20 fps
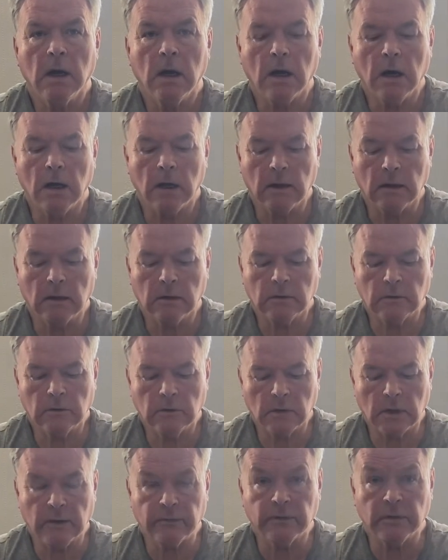
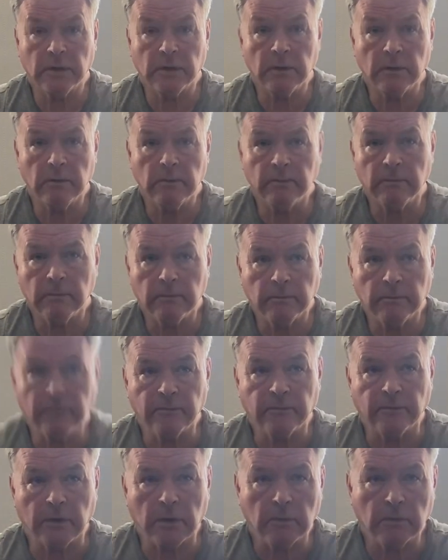Good afternoon,
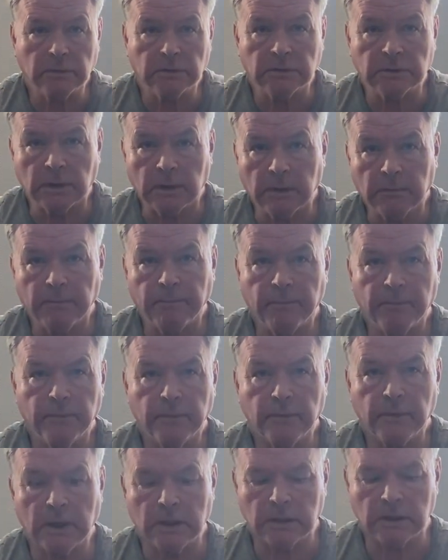folks.
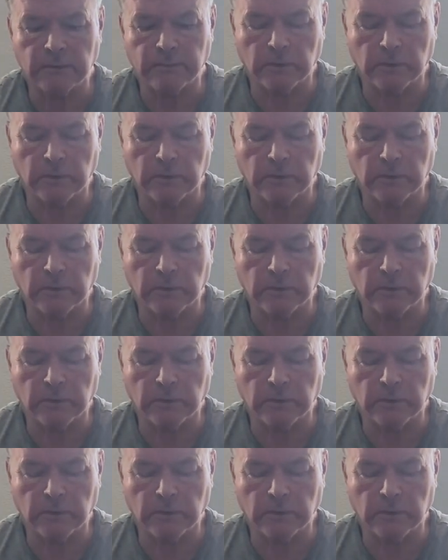Thanks for